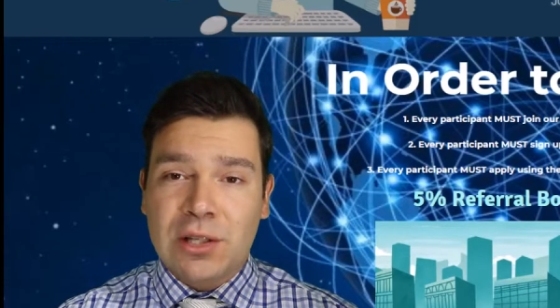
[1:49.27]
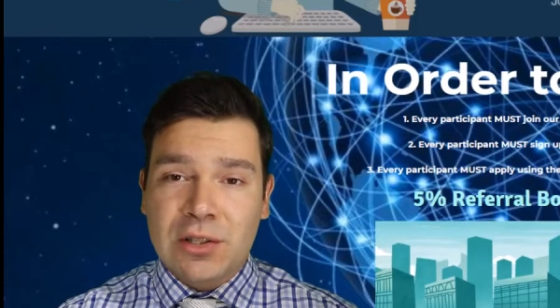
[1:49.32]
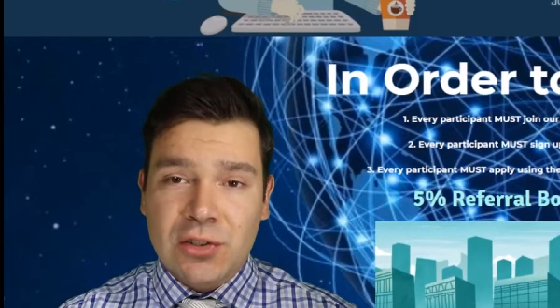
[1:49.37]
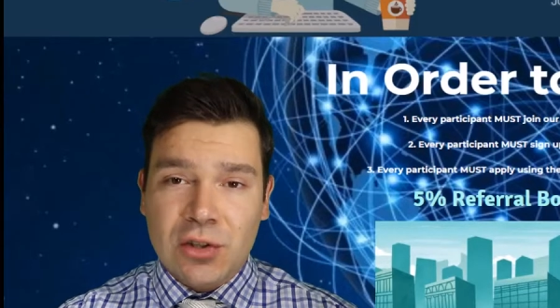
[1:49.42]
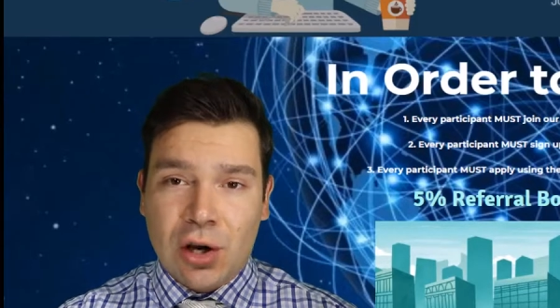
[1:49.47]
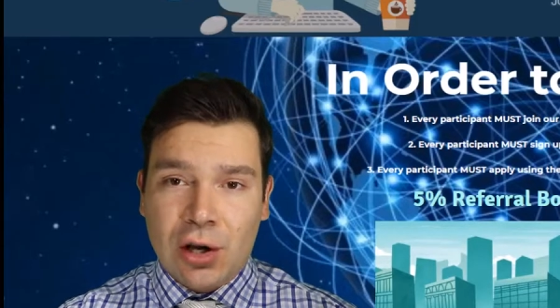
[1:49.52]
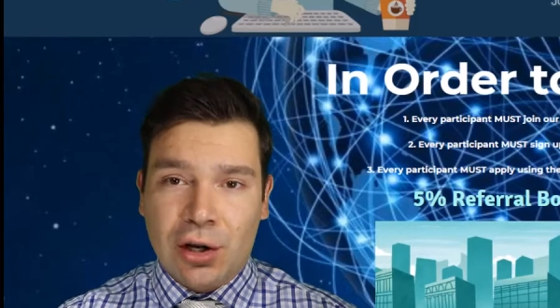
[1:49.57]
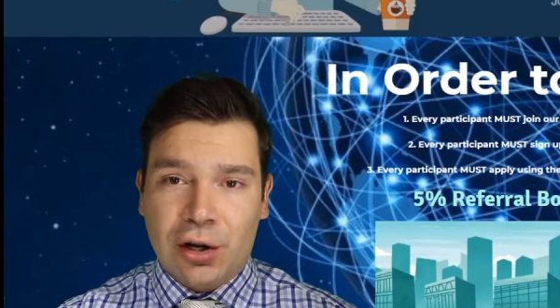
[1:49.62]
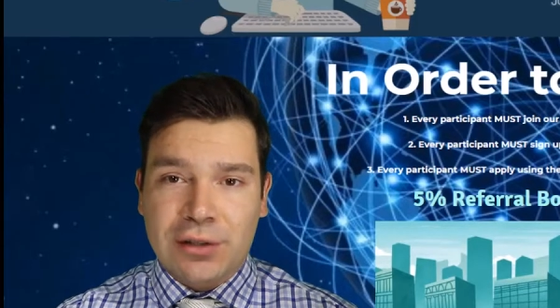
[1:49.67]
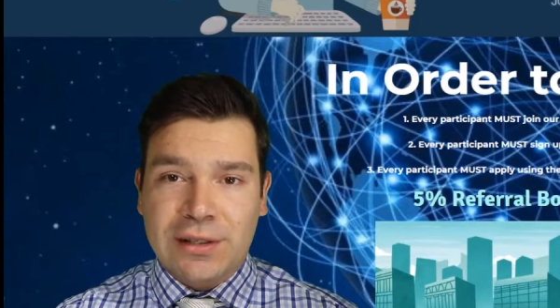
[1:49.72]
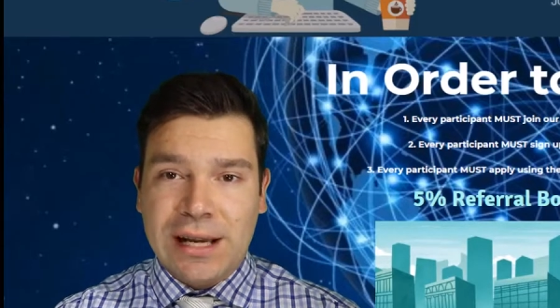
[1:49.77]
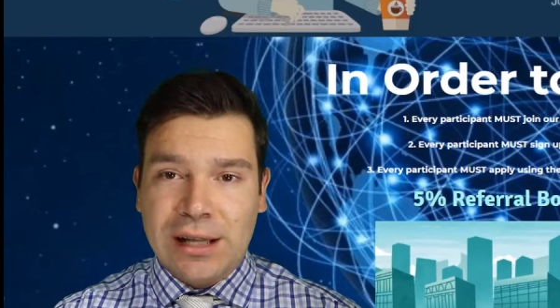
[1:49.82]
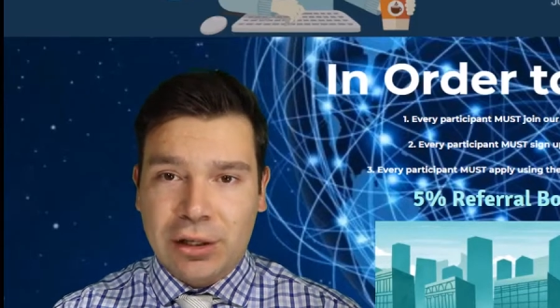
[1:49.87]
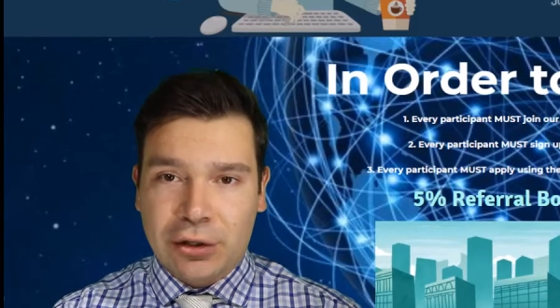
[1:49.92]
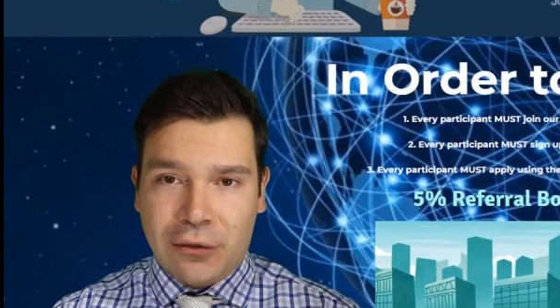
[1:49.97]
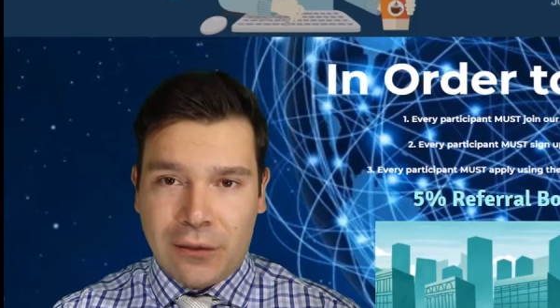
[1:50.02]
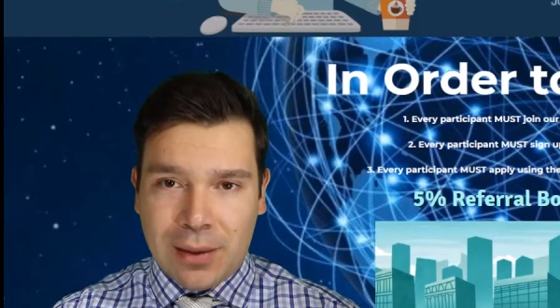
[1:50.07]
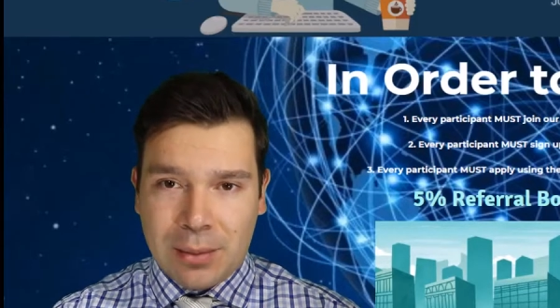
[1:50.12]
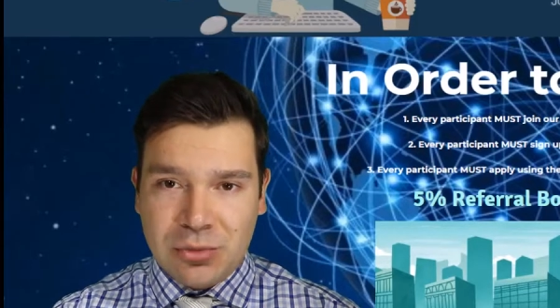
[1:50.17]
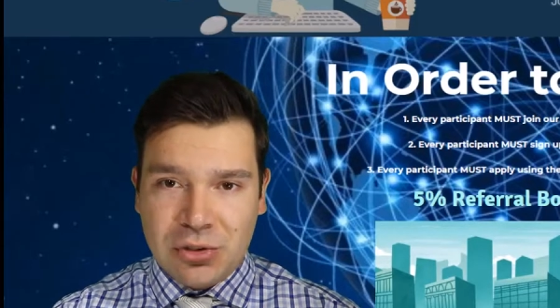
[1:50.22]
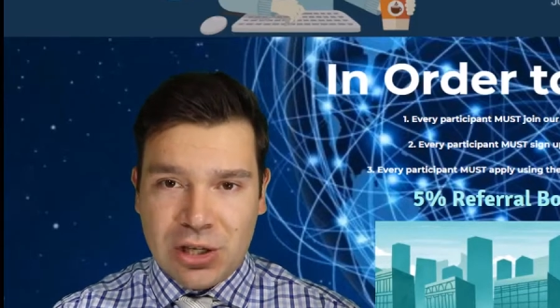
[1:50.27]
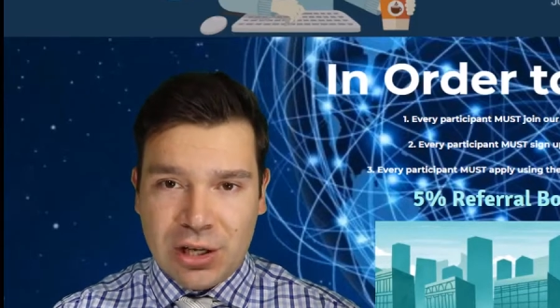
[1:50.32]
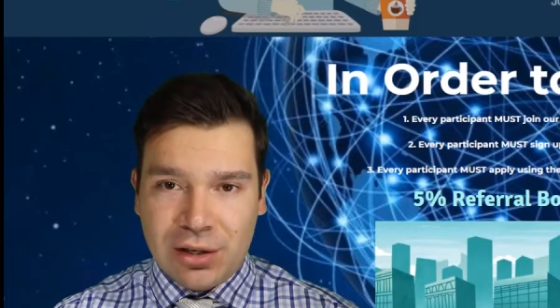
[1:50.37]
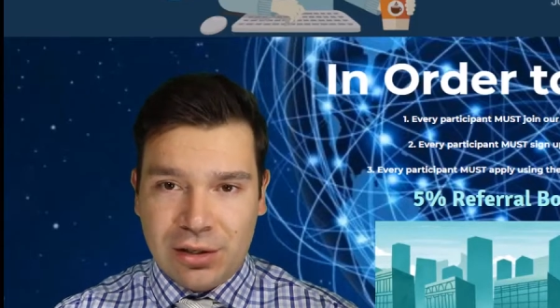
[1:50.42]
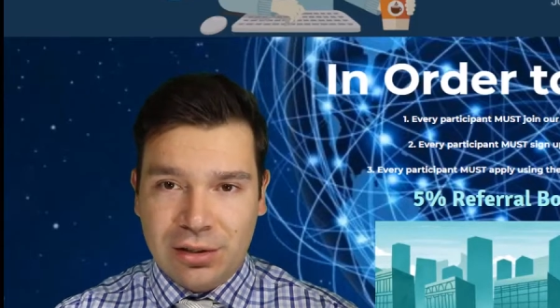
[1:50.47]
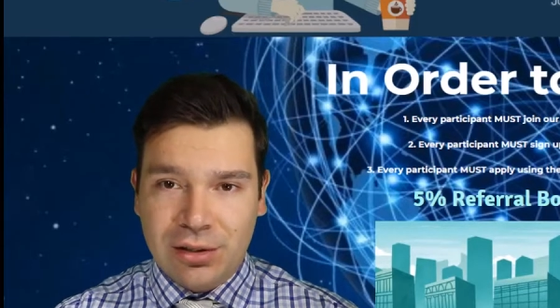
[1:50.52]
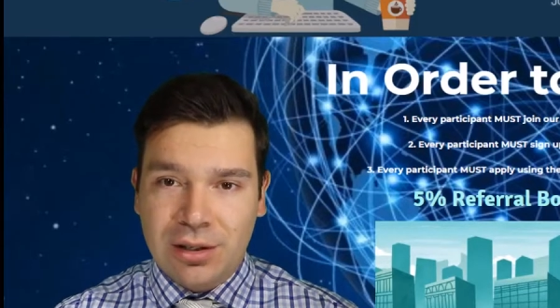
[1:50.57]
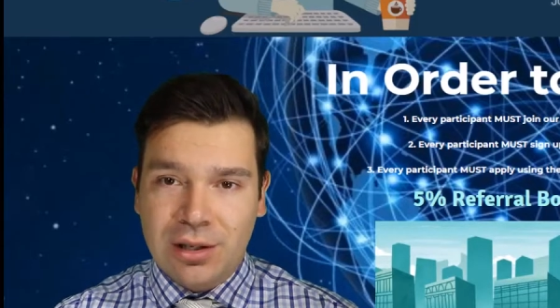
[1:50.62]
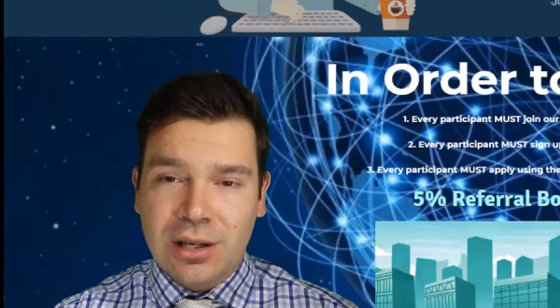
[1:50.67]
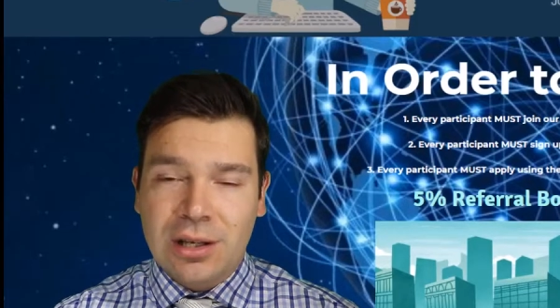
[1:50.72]
us on our Telegram
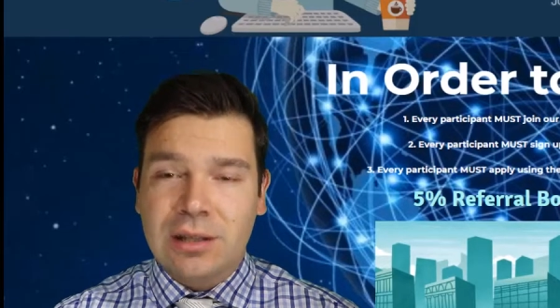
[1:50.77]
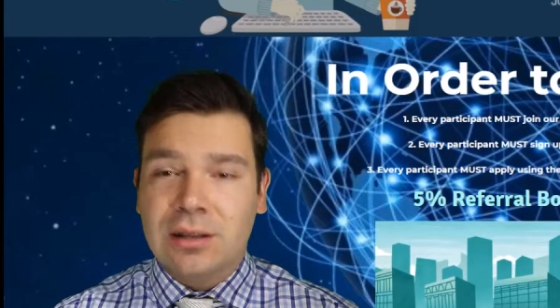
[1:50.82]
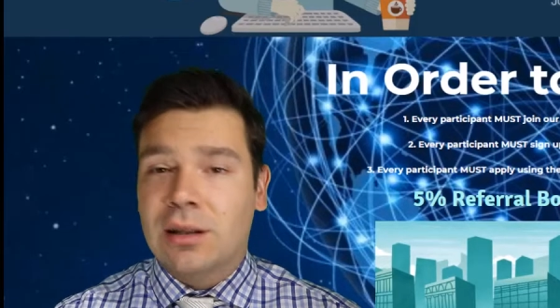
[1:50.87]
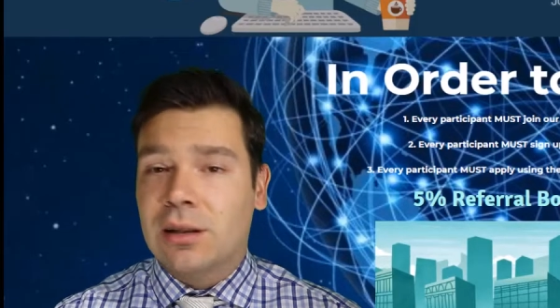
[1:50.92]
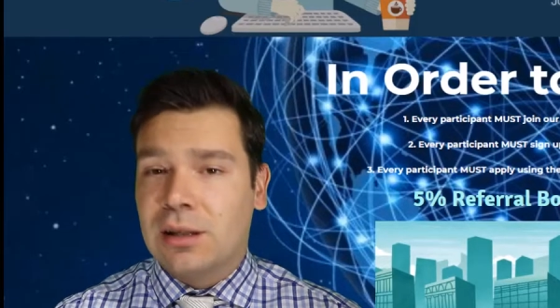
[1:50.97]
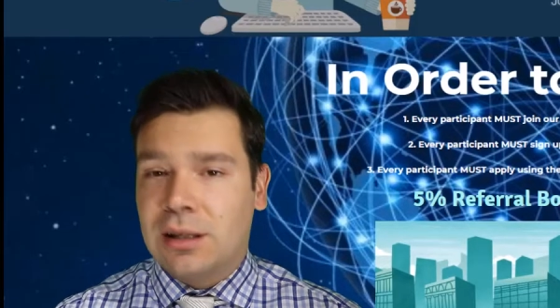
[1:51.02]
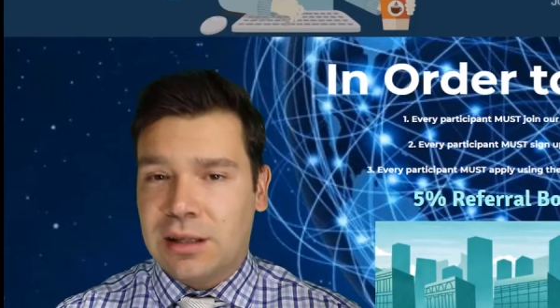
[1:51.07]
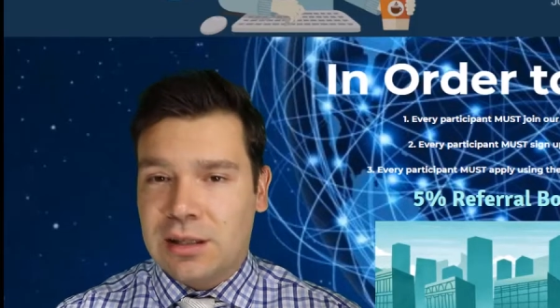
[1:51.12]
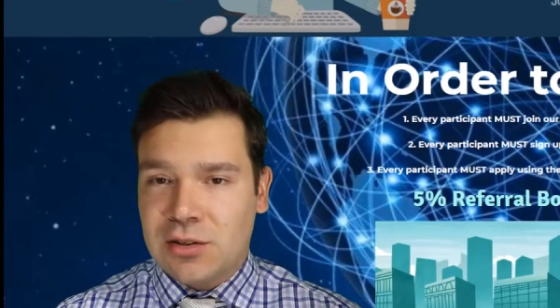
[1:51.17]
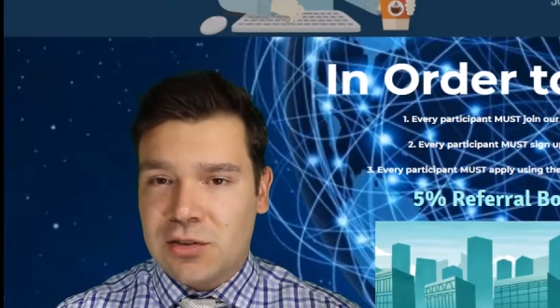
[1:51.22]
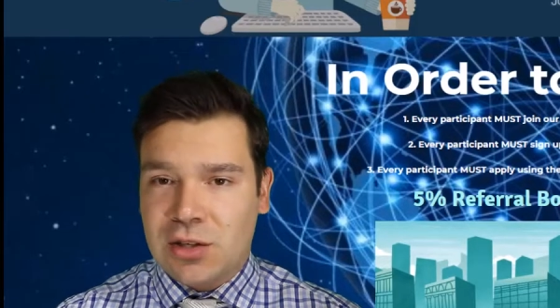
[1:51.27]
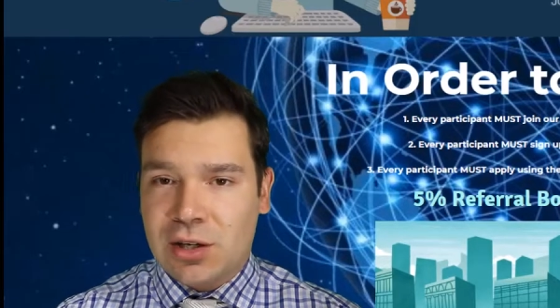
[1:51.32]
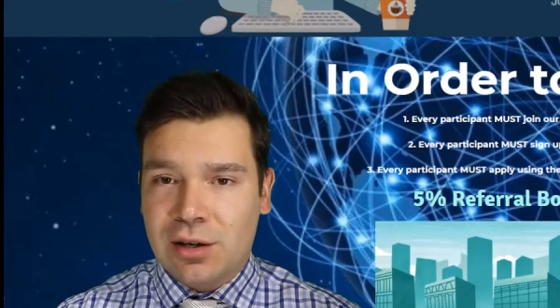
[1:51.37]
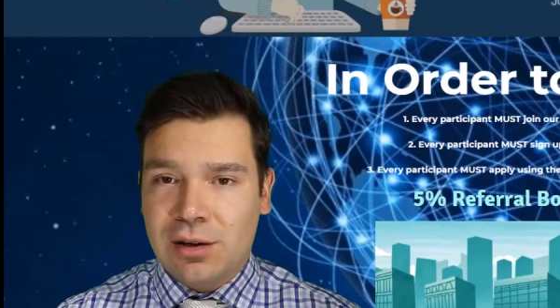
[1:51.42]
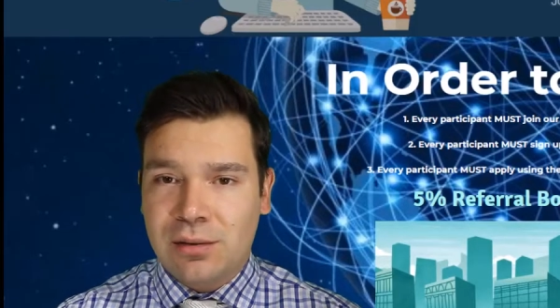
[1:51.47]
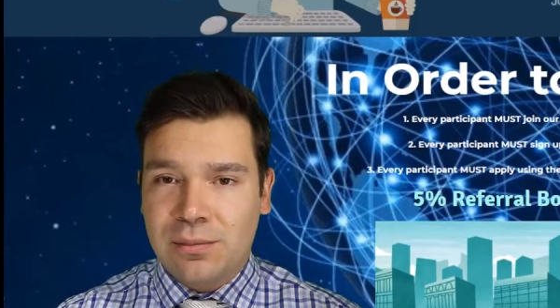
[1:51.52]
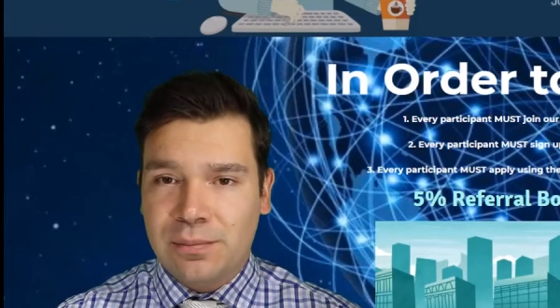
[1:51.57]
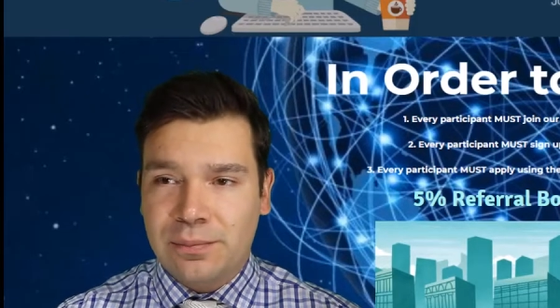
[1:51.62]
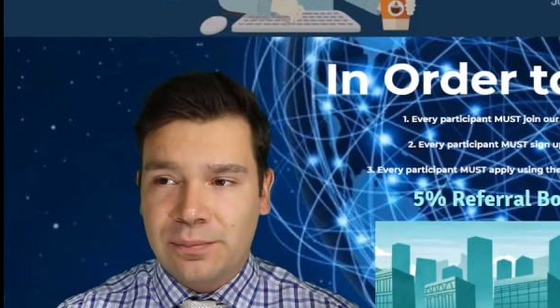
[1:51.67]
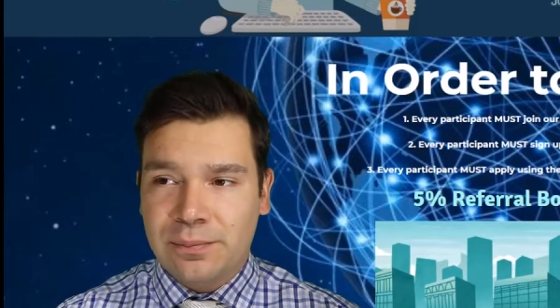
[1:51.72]
channel, the link is here.